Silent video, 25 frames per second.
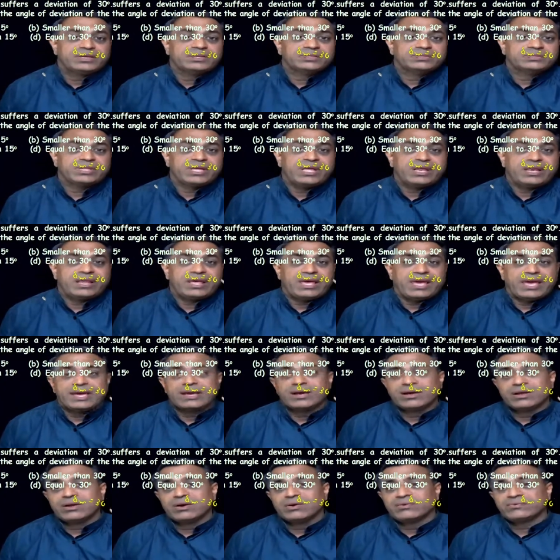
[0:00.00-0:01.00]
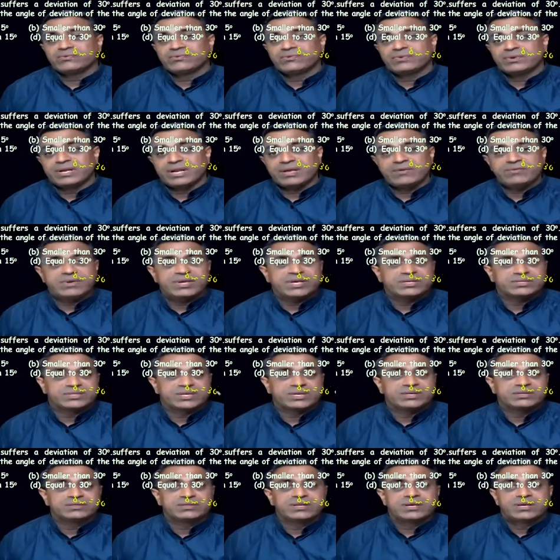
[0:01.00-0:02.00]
And angle of deviation,